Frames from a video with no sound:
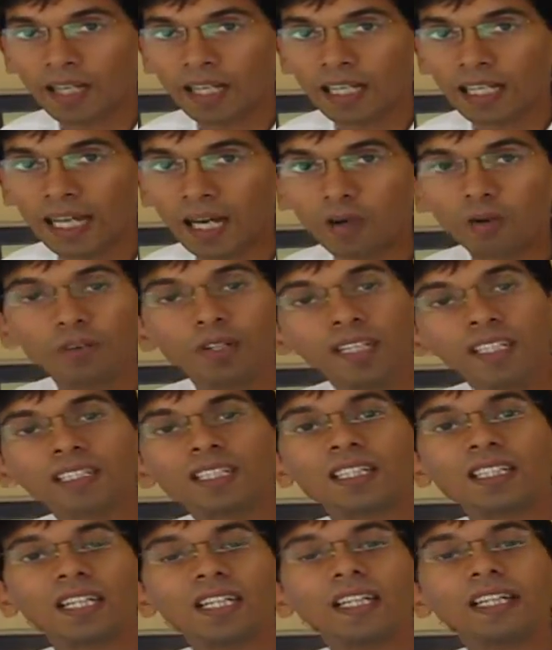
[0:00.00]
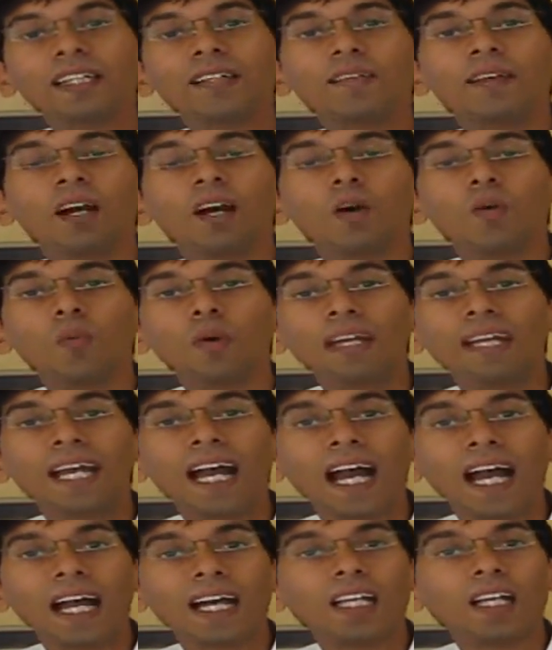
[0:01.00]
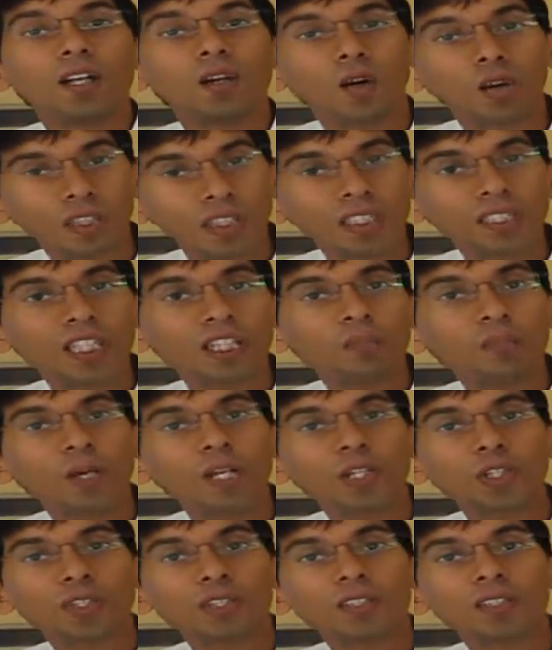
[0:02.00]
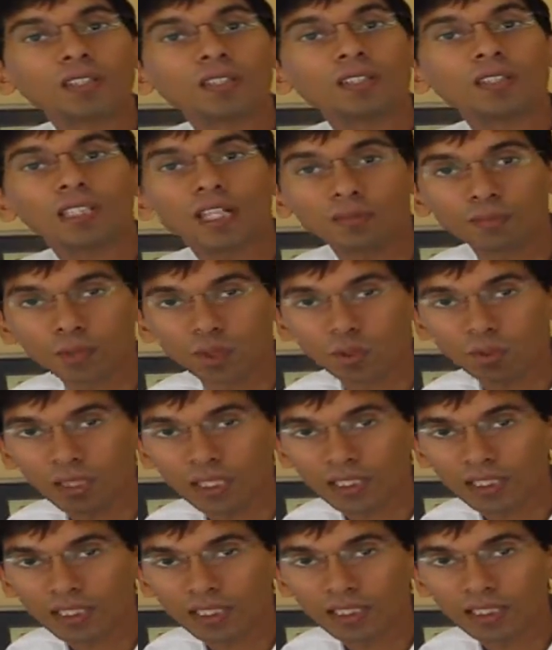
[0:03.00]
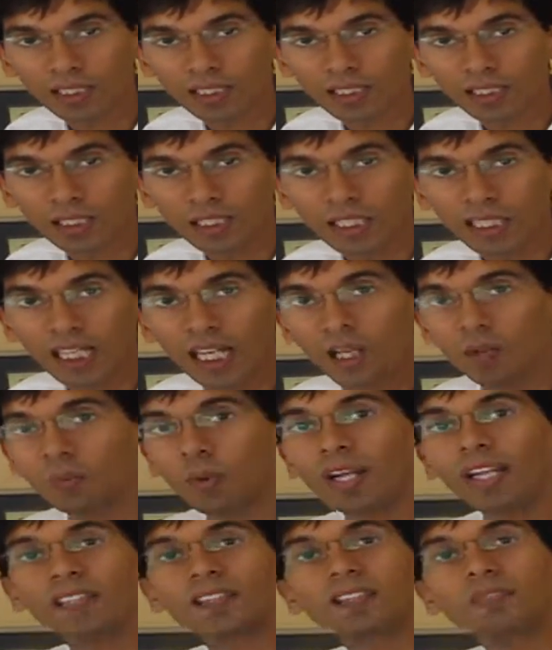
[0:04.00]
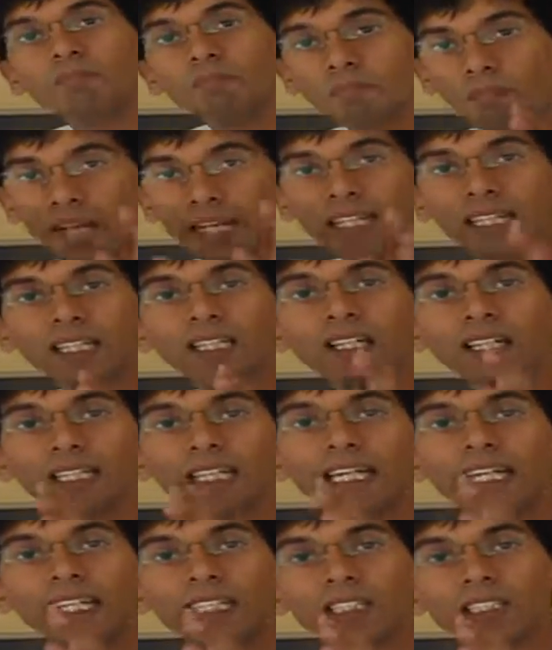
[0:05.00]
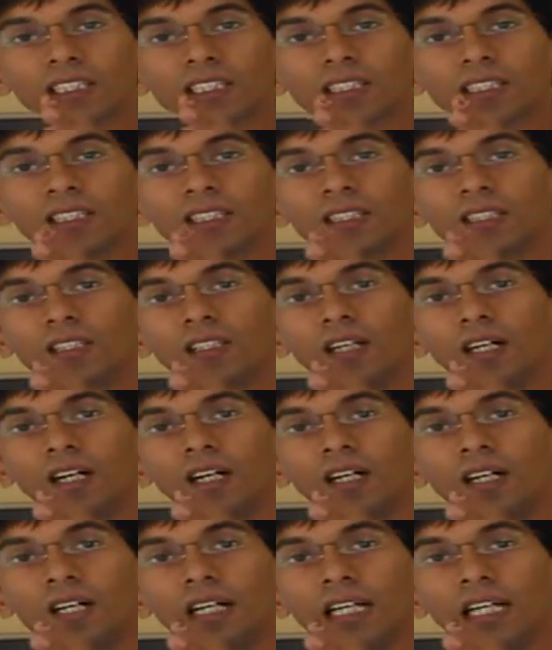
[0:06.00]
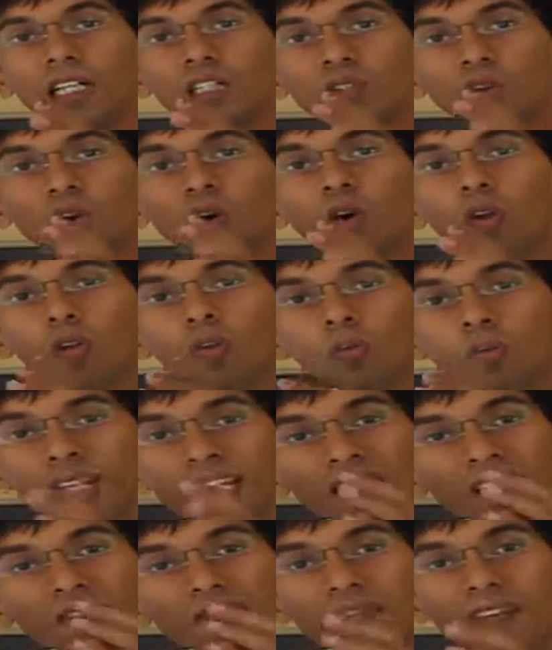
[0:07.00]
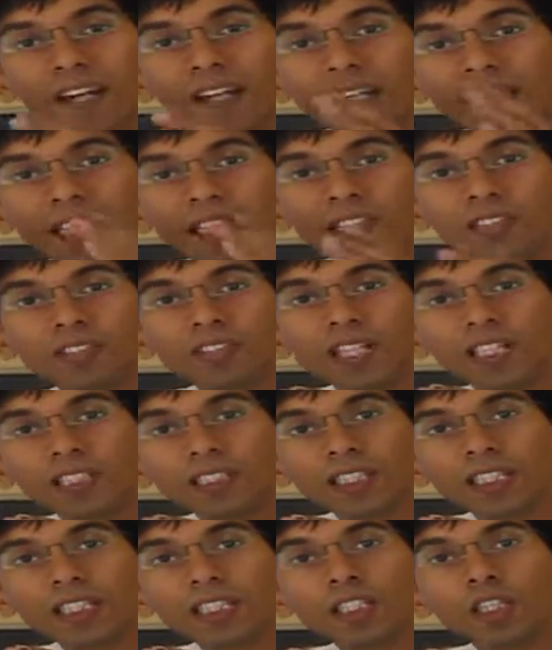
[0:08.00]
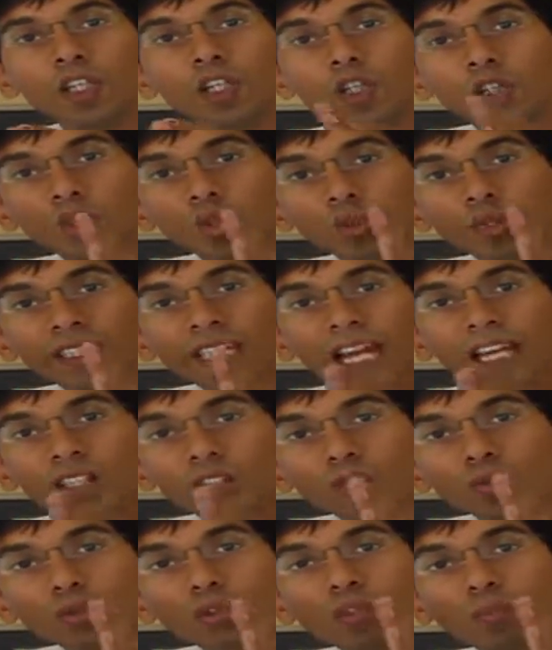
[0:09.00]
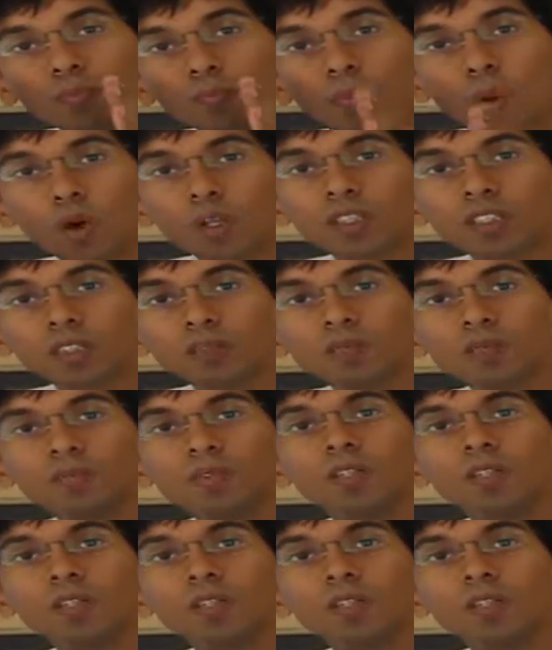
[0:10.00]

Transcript: Now, recently, we had an autistic patient come to us. And when it's a medical case, it's always very interesting to get to the bottom